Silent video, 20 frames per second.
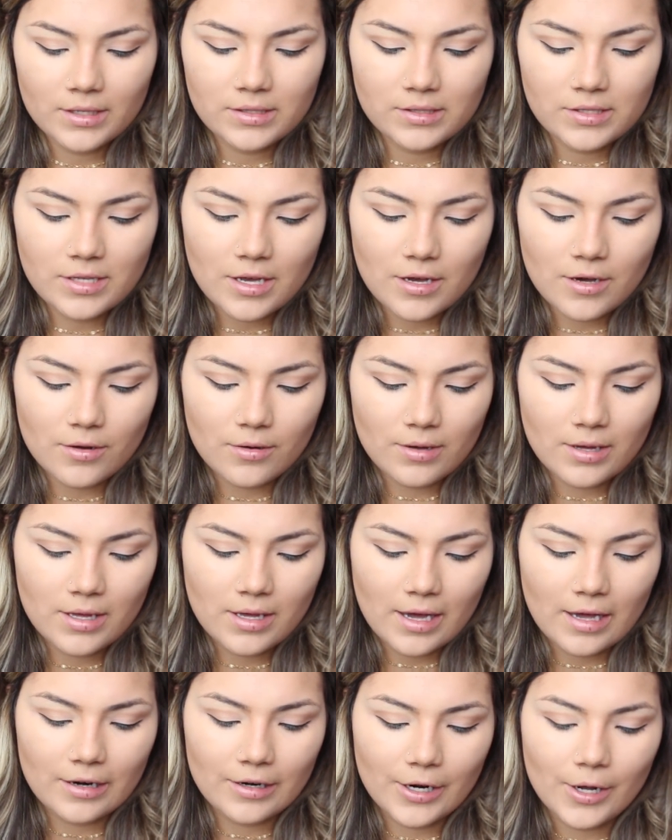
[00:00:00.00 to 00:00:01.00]
So,
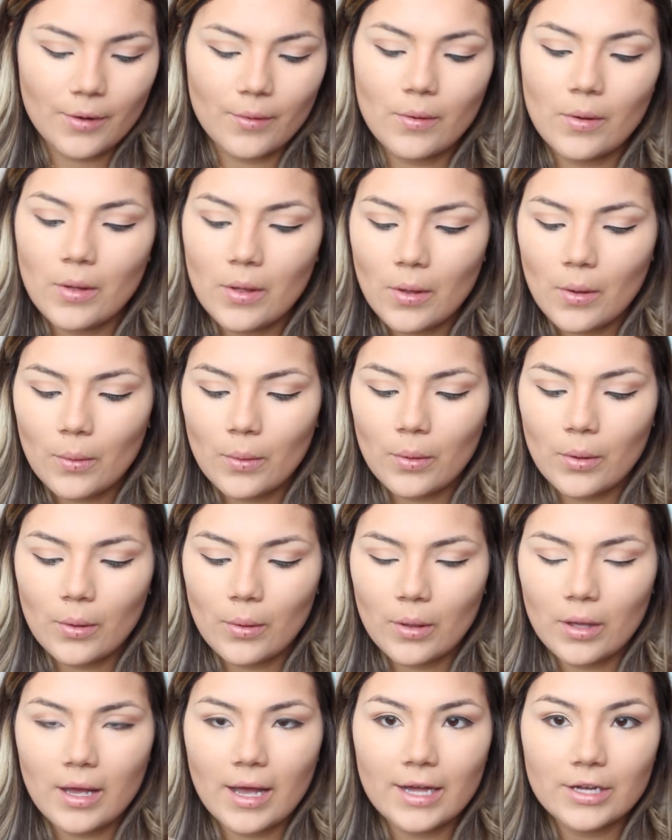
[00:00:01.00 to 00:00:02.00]
I don't know.
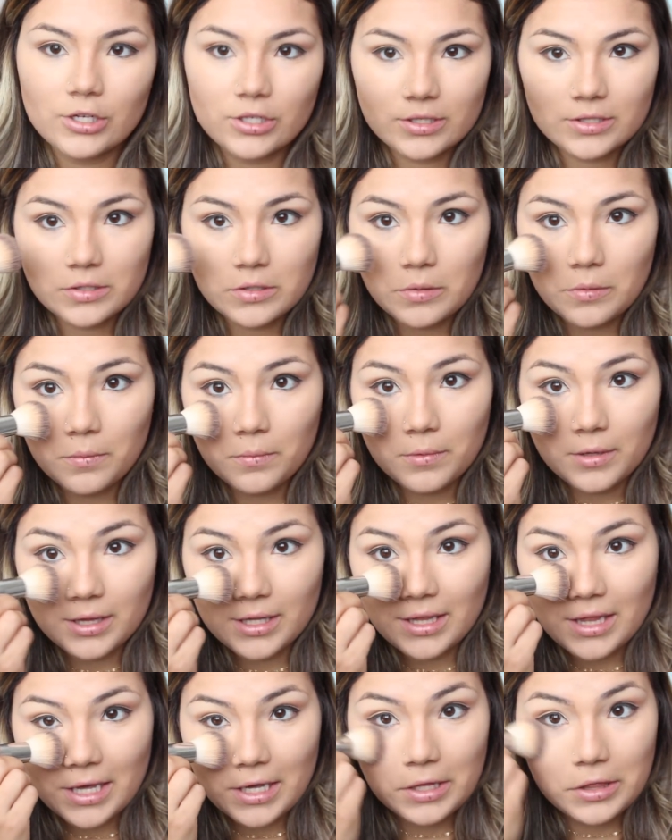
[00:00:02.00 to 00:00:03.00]
I just
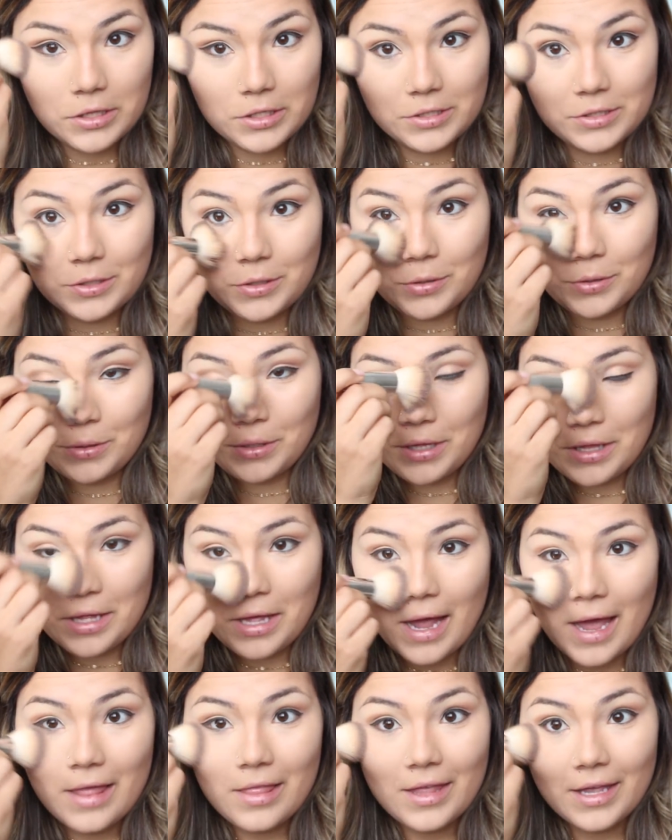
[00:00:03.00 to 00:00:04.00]
really like the school.
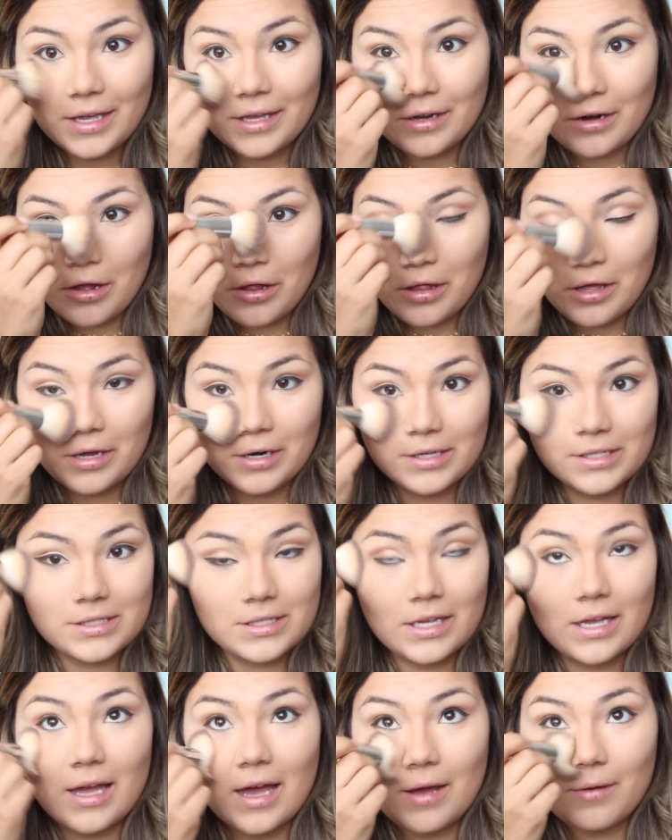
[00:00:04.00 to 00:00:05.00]
I like it all,
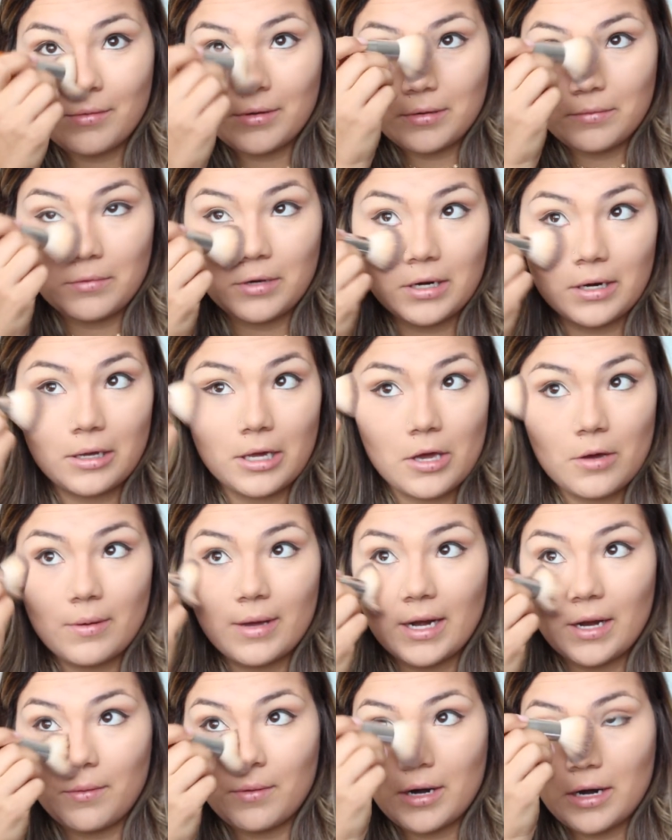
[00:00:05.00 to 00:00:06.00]
honestly. I wouldn't want to go
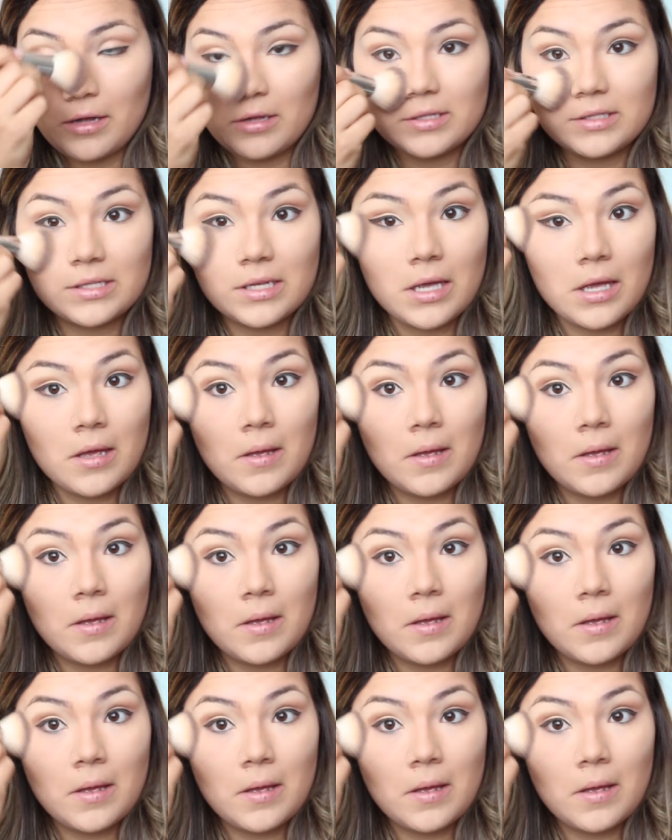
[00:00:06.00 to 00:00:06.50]
anywhere else.